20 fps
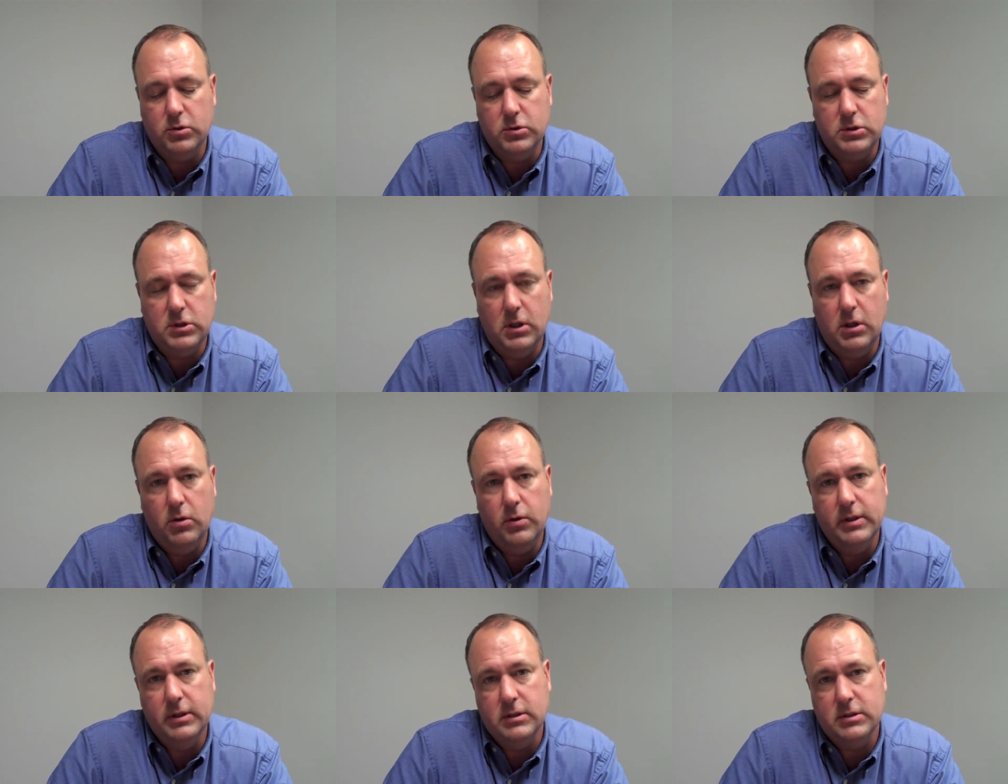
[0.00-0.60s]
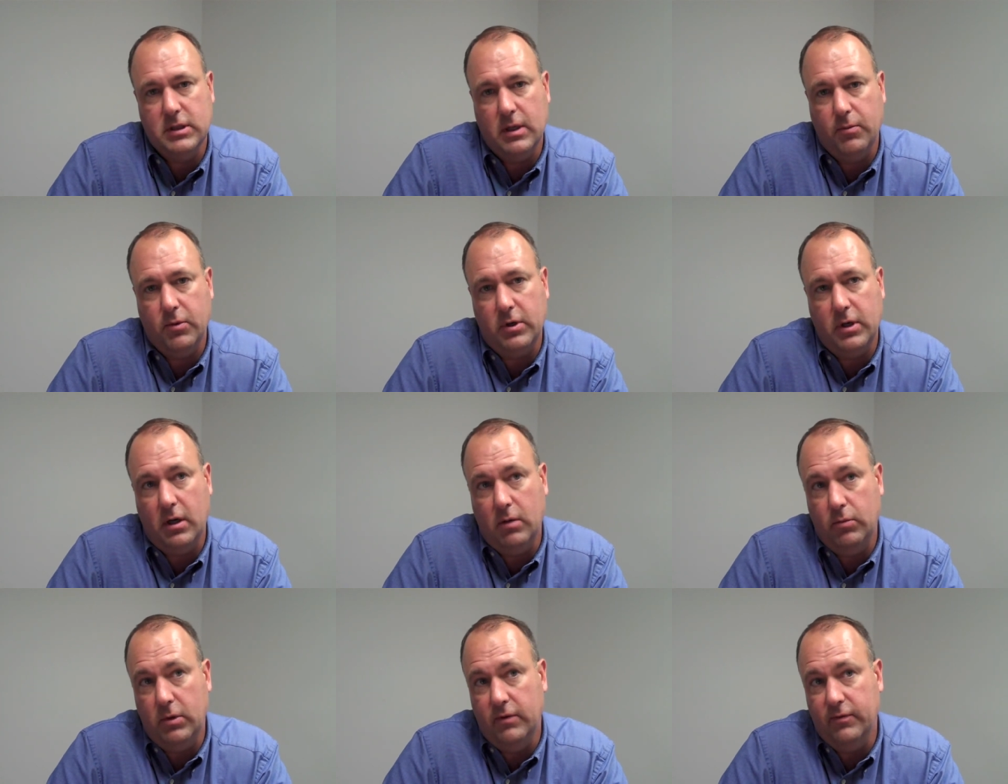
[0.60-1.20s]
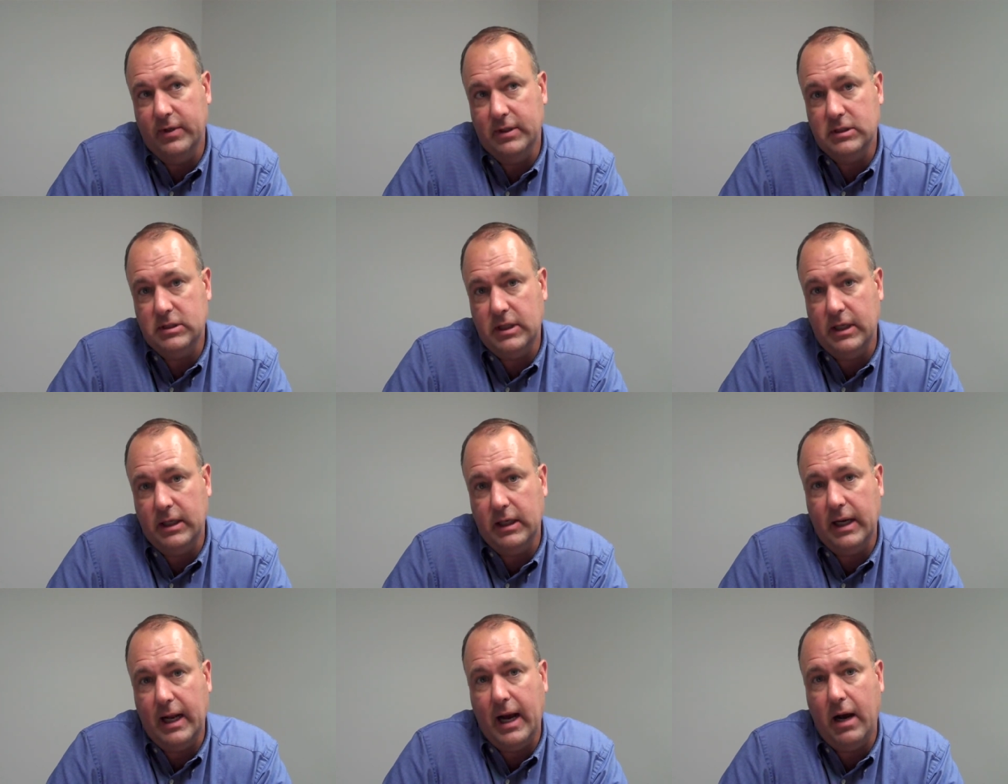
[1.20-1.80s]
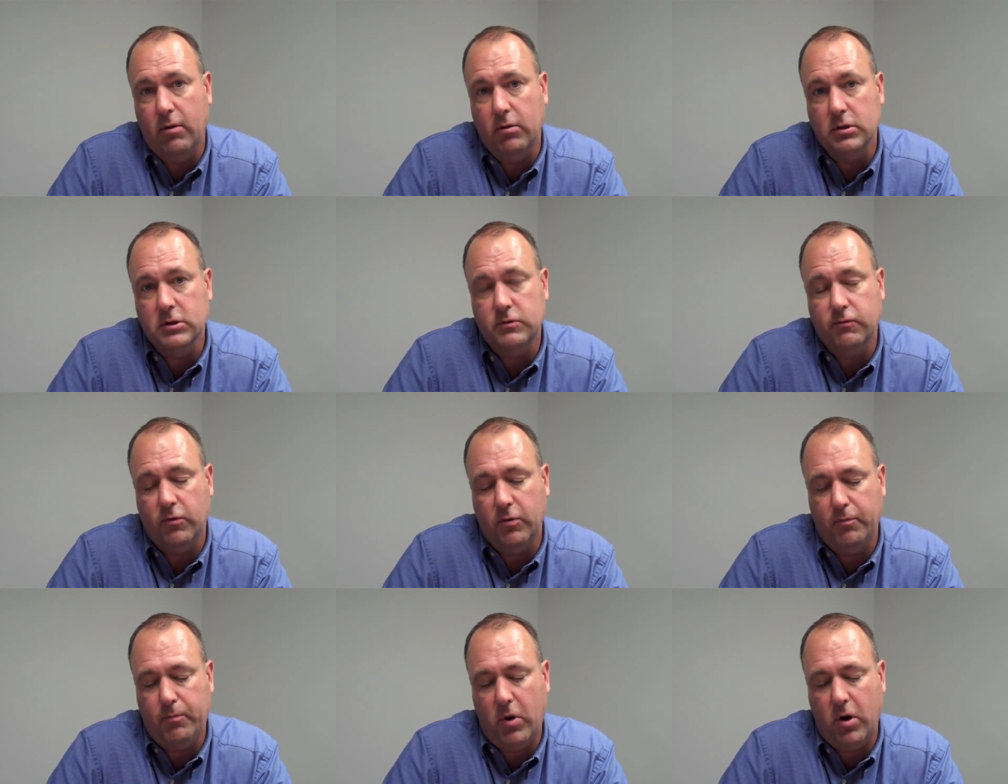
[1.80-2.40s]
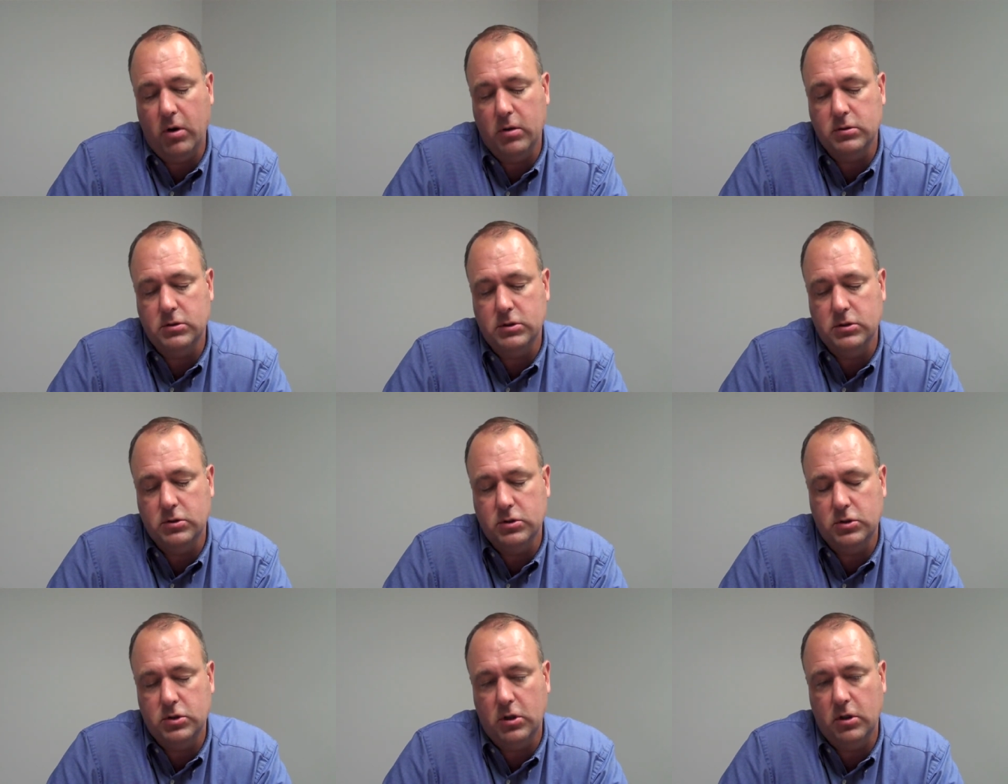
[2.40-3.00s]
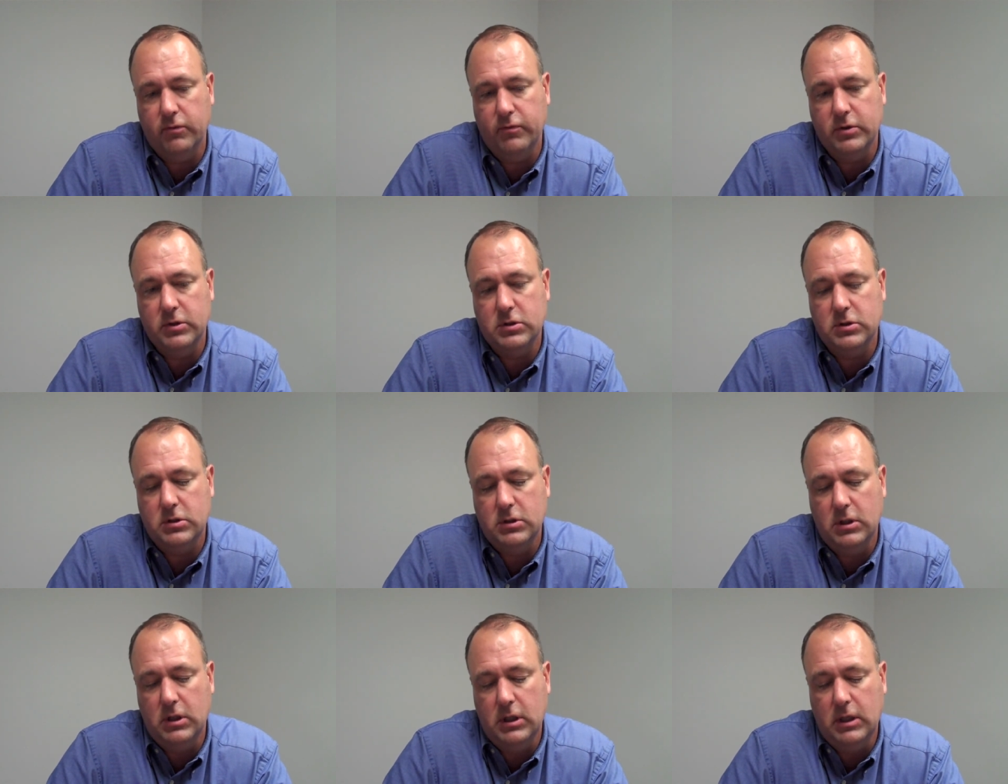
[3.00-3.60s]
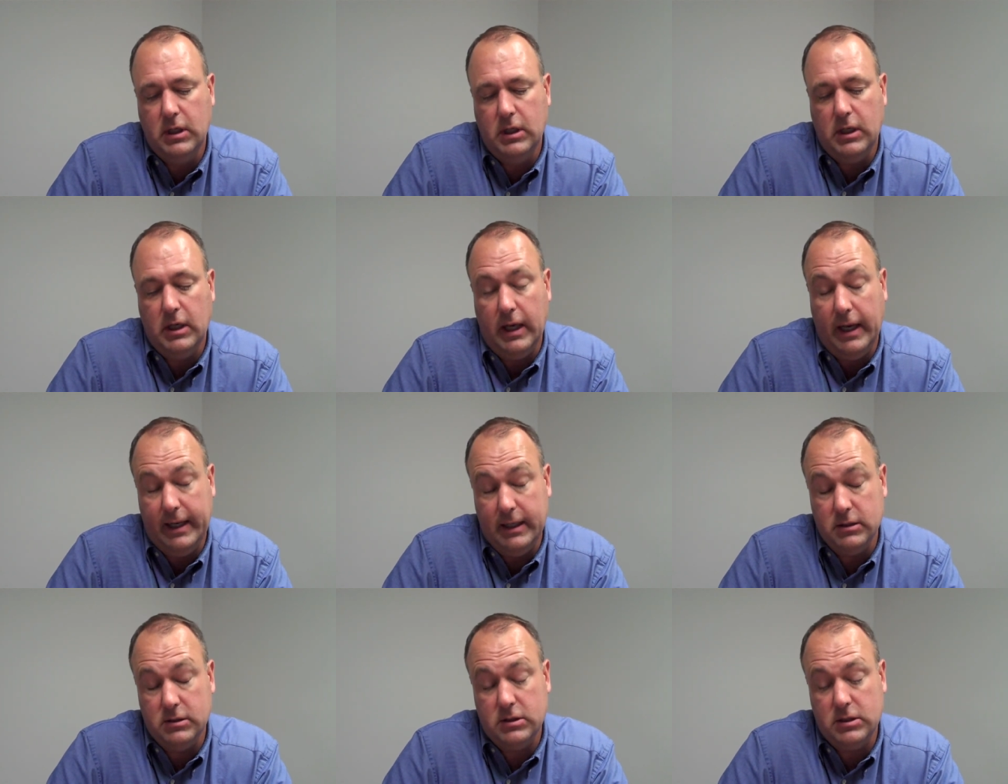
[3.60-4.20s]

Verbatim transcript: So in the summertime, we have extended hours for parts and service and